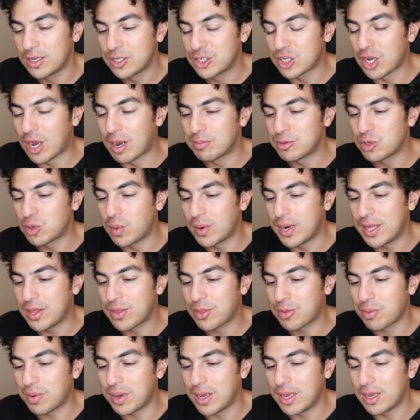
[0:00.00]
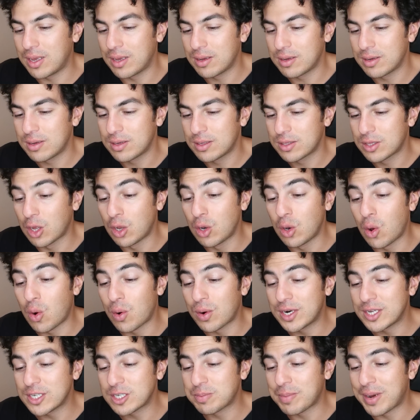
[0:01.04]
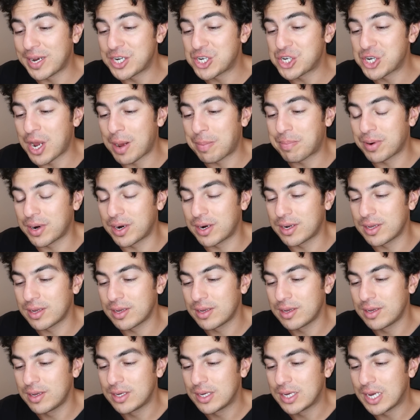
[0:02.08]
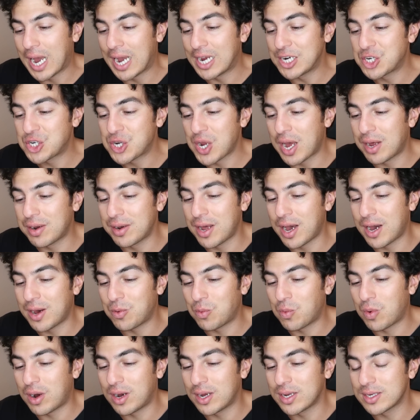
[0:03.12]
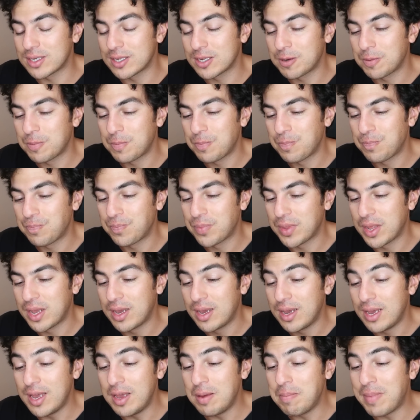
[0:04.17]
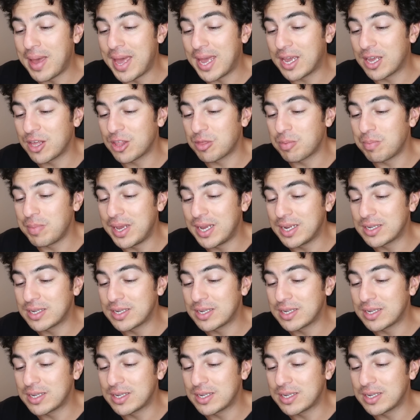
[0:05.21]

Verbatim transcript: Psalm 23 The Lord is my shepherd, I shall not want. He maketh